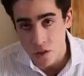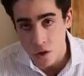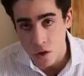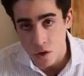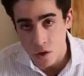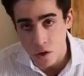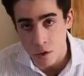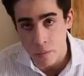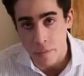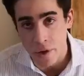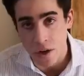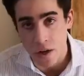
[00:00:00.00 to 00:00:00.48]

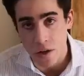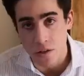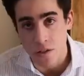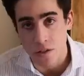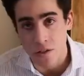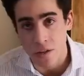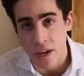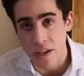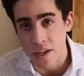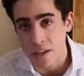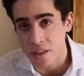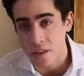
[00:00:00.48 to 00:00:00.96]
so compared
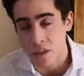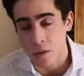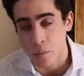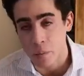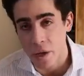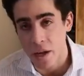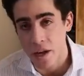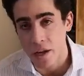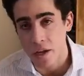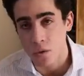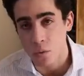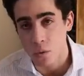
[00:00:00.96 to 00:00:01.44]
to anything
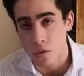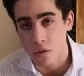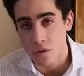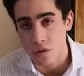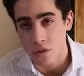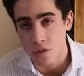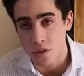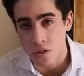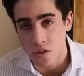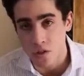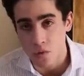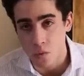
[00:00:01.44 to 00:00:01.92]
made
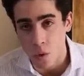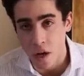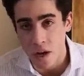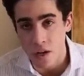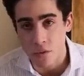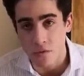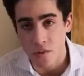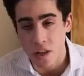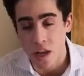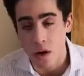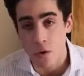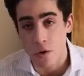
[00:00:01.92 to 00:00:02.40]
with just
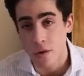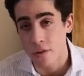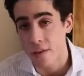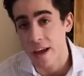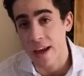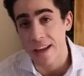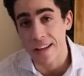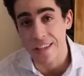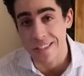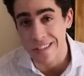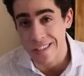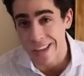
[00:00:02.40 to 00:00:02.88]
white flour
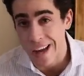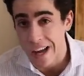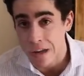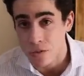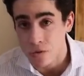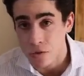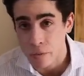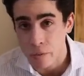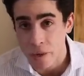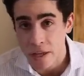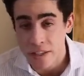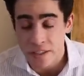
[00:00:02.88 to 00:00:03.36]
that is
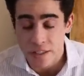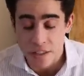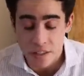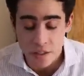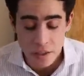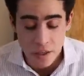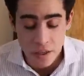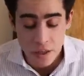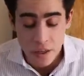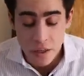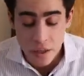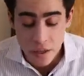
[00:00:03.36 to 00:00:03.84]
not fermented,
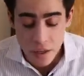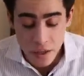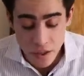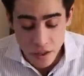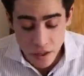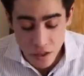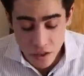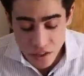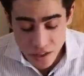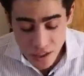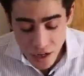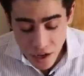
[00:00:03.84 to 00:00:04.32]

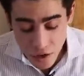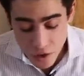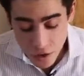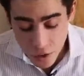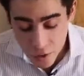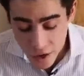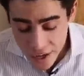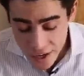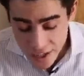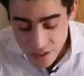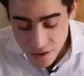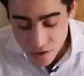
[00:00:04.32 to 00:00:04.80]
you know,
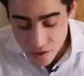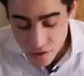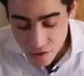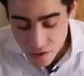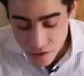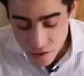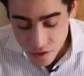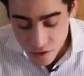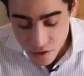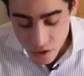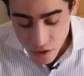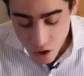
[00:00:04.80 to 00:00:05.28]
sourdough has
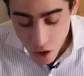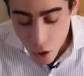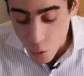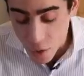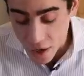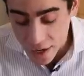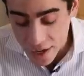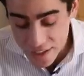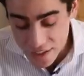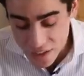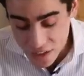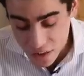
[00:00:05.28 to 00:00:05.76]
the, the
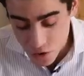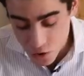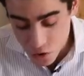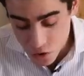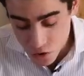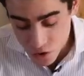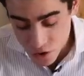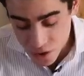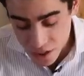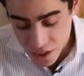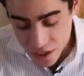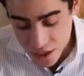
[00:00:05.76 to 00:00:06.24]
lower
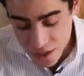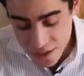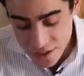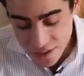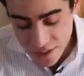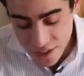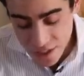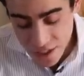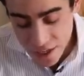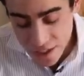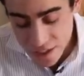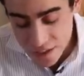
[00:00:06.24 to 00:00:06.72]
anti-nutrient
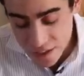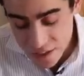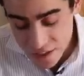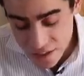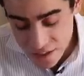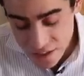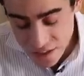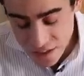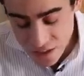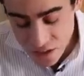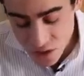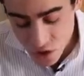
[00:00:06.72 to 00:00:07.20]
content and it
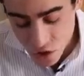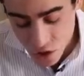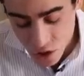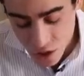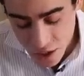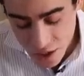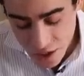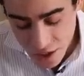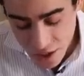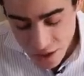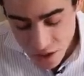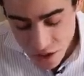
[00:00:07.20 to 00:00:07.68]
is easier
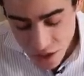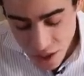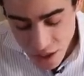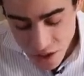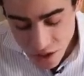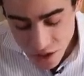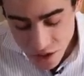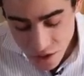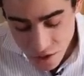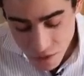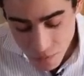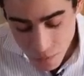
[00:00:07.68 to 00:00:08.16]
on
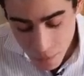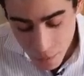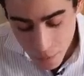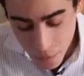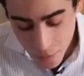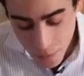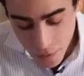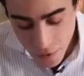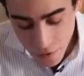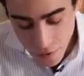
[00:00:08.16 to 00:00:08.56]
digestion.